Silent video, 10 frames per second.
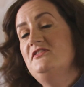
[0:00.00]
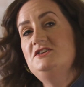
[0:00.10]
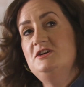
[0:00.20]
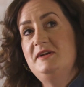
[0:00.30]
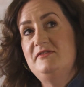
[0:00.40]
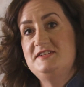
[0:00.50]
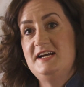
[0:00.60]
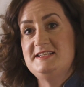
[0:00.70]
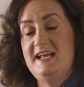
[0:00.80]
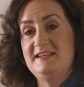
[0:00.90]
first job in
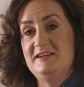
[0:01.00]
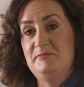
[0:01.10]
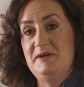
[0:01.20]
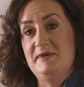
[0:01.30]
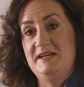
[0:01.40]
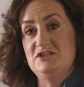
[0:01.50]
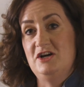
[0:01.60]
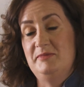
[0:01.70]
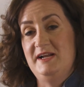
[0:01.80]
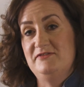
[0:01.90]
advertising ended up being my
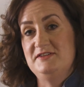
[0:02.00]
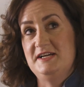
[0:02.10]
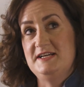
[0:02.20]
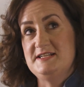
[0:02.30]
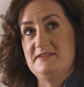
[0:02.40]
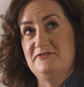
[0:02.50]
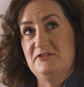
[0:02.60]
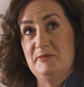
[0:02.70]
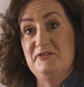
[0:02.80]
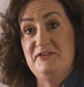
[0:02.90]
job in advertising
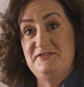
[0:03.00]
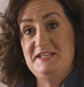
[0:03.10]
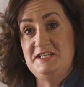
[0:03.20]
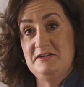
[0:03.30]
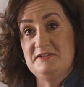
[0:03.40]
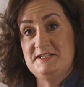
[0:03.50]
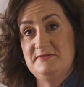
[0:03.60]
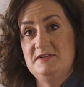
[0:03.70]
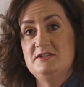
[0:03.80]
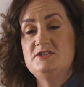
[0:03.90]
for about 15 years.
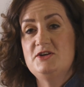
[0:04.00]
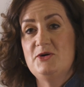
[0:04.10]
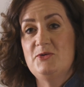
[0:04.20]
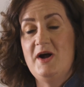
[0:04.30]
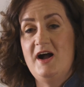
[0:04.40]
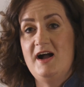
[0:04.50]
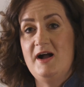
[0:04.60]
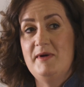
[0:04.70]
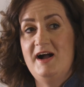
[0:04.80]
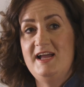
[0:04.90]
So
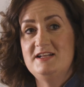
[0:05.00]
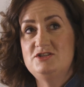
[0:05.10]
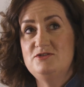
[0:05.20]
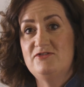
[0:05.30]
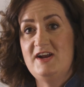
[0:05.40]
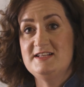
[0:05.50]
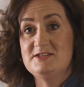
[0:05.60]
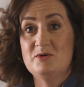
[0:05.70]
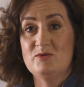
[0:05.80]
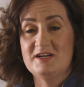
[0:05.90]
I had two friends
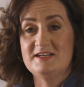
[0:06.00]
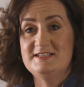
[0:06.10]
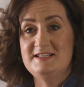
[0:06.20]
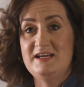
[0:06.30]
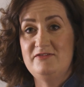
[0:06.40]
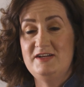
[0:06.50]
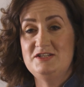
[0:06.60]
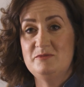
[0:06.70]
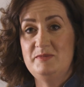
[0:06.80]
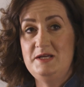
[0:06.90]
who were working in
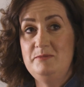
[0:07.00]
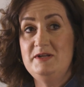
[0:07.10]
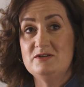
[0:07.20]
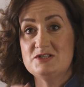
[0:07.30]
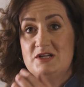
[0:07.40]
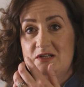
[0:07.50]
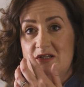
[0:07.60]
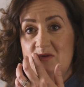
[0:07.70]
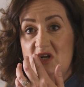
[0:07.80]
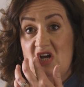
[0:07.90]
DDFH&B, Peter Snodden
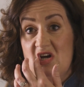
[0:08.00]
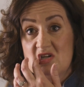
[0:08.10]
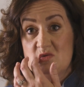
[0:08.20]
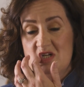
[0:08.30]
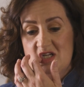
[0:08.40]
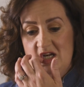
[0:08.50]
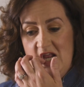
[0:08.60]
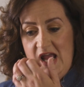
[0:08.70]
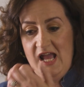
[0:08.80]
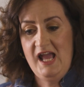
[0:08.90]
and Connor Swanton.
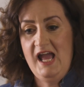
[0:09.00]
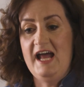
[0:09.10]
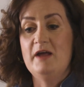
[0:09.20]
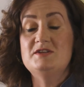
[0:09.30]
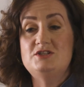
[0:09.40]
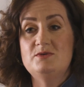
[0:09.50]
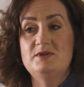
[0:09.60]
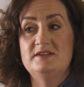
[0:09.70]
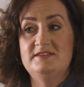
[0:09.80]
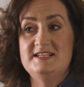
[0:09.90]
And I was
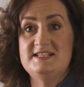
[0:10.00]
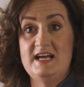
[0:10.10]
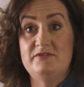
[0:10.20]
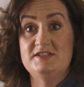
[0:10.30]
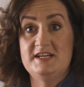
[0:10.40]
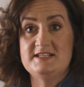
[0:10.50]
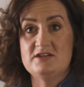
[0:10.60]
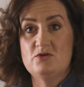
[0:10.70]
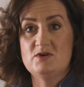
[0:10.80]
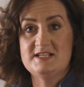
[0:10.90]
doing this advertising
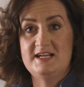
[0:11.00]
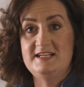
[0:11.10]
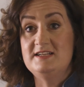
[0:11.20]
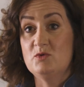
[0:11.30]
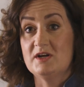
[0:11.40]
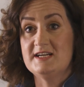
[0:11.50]
course and I needed work